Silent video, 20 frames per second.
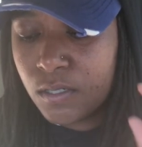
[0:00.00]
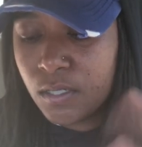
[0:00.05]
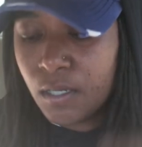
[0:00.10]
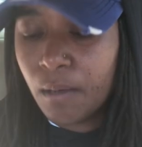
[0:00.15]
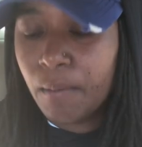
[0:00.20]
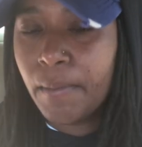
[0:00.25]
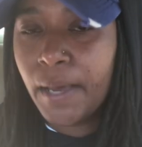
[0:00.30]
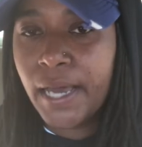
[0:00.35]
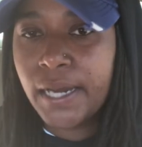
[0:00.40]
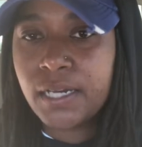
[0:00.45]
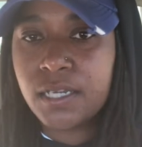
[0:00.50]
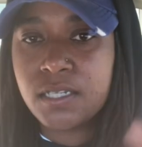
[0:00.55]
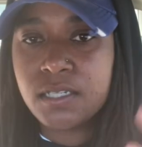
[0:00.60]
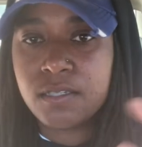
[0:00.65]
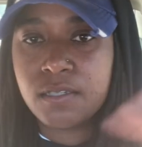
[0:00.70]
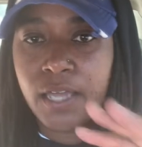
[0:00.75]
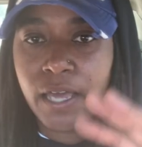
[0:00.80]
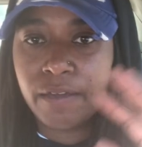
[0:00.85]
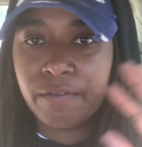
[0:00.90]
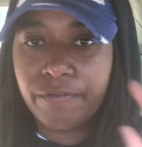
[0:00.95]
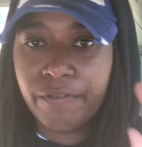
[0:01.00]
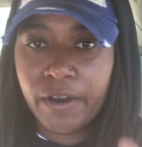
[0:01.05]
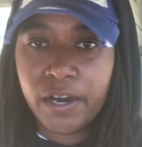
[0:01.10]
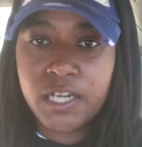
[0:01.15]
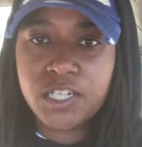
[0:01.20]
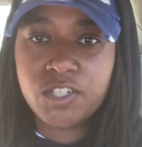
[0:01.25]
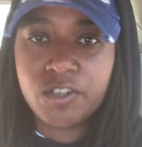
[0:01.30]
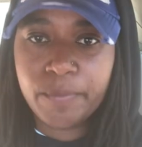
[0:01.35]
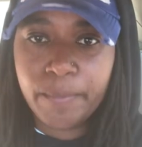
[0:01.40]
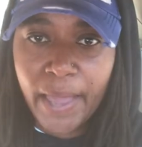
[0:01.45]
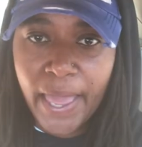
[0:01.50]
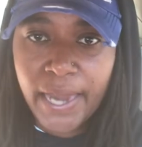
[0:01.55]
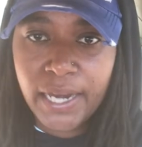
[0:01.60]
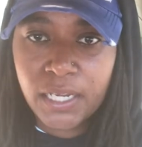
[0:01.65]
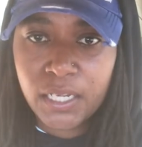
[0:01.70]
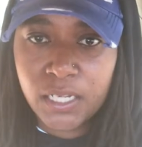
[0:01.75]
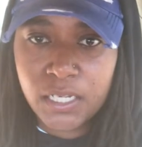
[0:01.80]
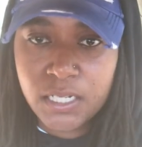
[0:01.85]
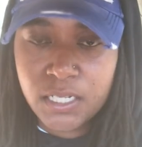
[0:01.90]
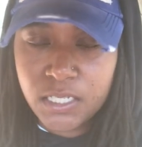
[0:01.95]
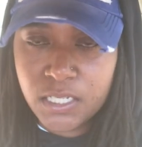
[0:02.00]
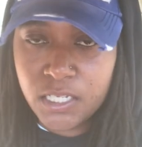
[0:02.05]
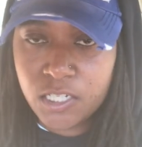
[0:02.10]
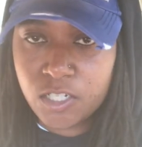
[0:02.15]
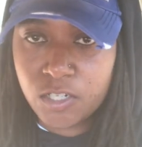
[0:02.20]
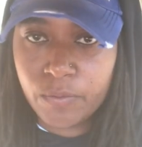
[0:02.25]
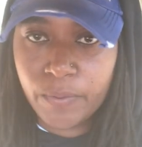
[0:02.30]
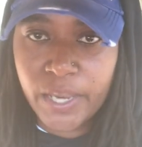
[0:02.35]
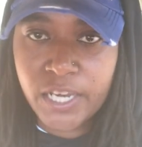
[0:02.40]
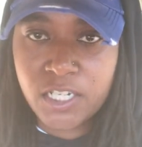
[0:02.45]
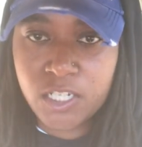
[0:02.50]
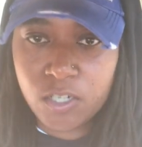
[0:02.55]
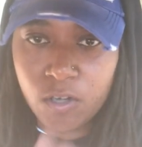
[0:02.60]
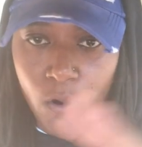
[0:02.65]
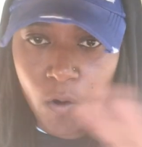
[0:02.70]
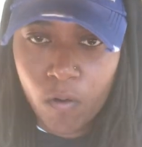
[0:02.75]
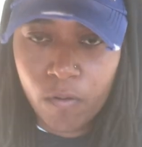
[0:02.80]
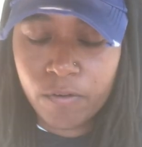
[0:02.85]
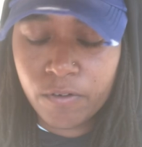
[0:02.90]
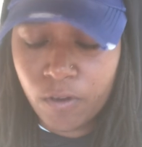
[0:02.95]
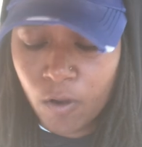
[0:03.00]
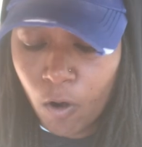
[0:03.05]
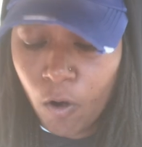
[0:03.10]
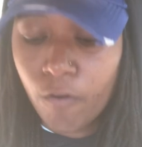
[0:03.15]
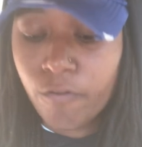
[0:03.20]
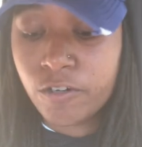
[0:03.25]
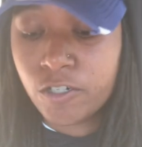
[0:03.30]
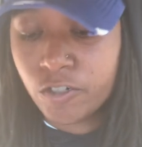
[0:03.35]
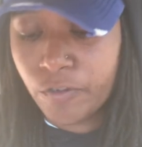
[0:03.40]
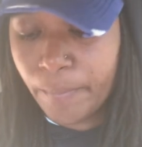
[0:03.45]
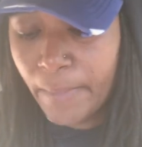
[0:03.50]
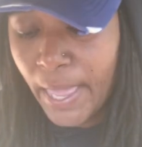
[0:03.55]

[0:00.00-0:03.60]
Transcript: somebody is like very dramatic in this situation, overly